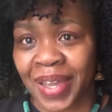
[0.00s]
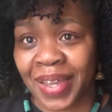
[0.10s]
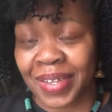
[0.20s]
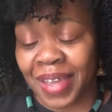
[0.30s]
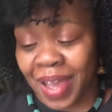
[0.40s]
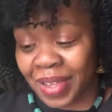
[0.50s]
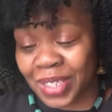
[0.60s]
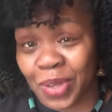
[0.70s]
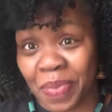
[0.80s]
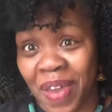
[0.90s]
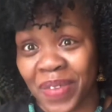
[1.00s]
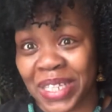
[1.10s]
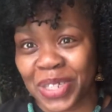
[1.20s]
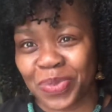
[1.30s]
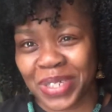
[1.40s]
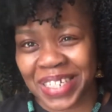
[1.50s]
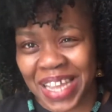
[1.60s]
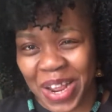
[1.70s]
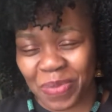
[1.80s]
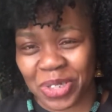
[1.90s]
Yeah, so I'm having a little bit of
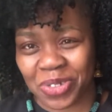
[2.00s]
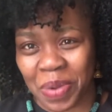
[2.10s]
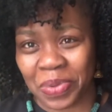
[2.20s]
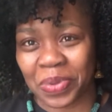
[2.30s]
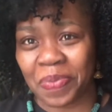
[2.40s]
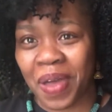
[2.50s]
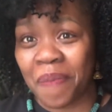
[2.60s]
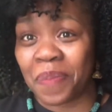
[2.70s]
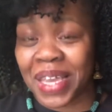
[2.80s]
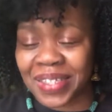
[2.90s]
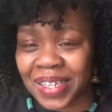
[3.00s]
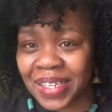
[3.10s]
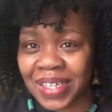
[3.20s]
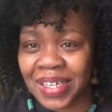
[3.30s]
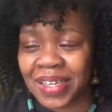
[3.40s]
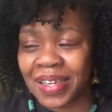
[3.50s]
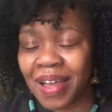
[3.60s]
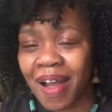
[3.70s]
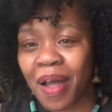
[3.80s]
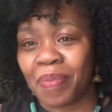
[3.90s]
camera trouble, but basically,
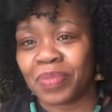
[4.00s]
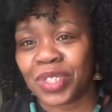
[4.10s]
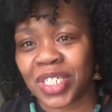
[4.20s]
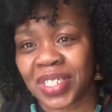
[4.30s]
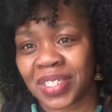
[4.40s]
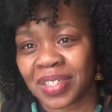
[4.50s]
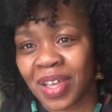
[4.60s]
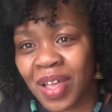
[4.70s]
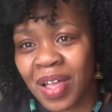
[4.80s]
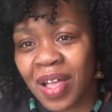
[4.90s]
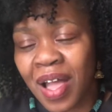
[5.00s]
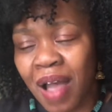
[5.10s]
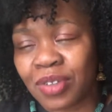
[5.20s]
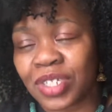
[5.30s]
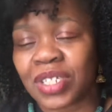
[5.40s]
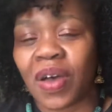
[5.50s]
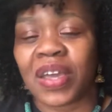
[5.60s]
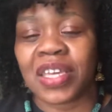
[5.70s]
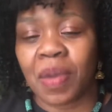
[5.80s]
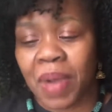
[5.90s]
just I was just
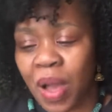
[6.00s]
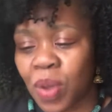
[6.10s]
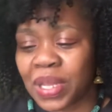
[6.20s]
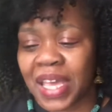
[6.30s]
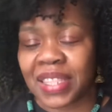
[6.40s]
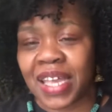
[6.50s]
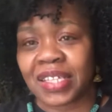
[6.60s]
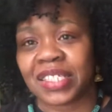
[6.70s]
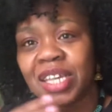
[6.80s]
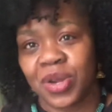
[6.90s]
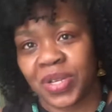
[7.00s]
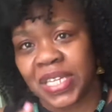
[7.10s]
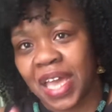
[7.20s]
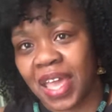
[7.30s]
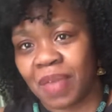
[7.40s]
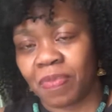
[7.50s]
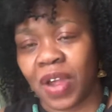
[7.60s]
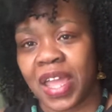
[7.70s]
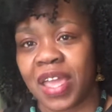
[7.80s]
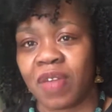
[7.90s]
talking about like that stereotype, right?